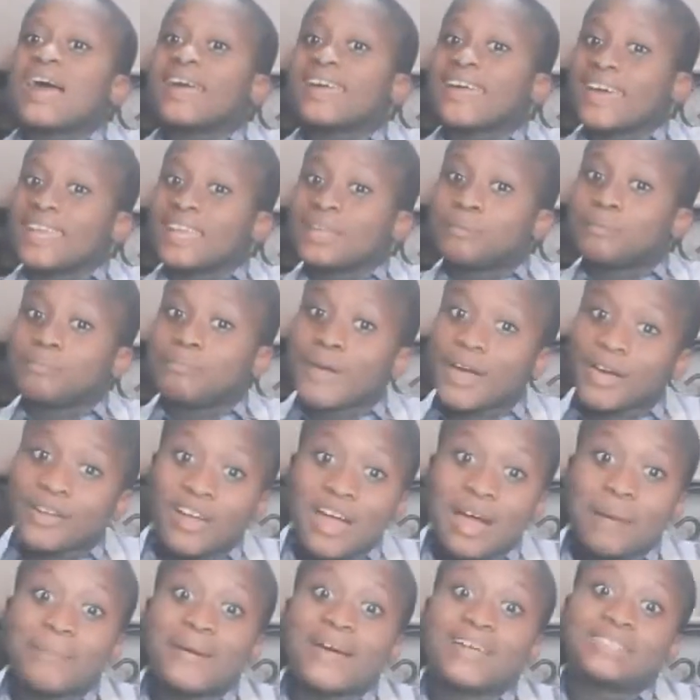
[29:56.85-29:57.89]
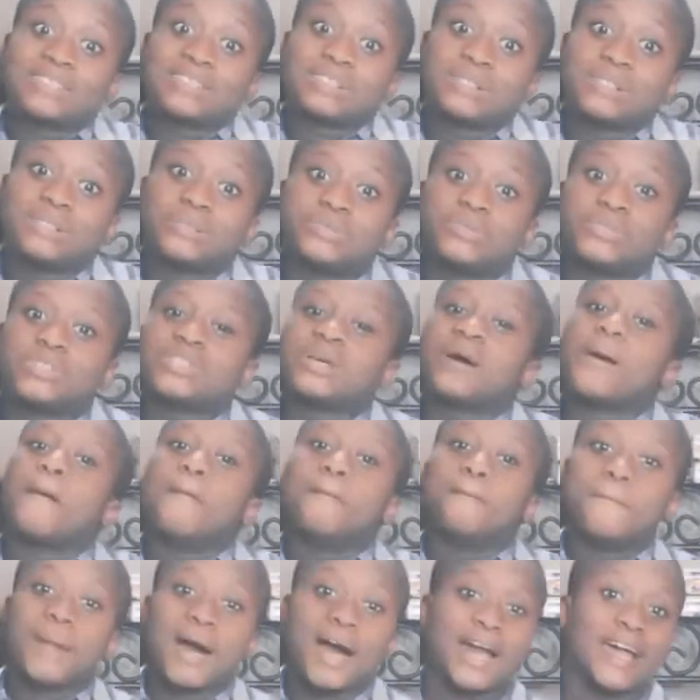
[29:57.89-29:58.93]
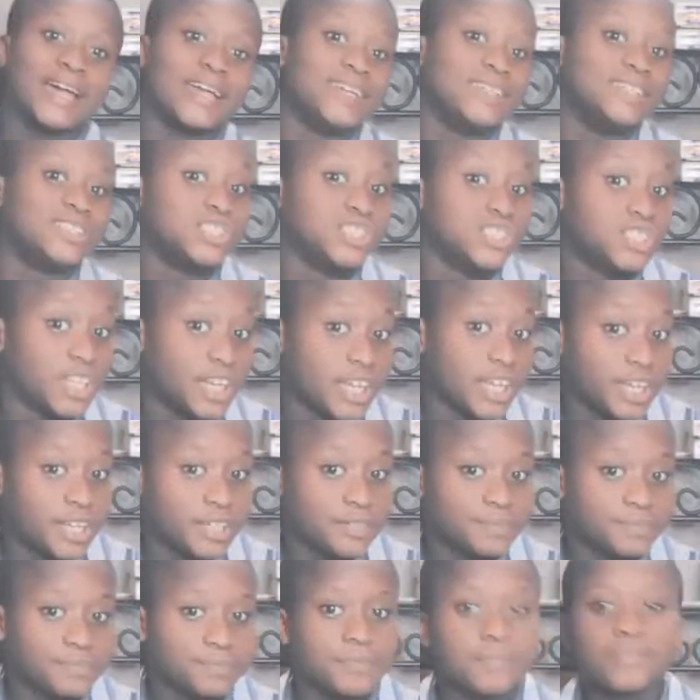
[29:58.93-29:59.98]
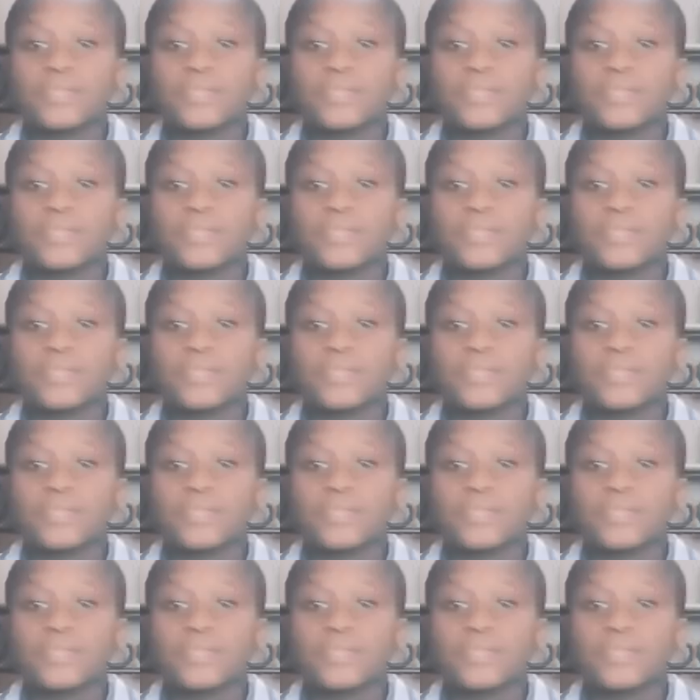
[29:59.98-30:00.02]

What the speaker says: and getting better at my skills by the day.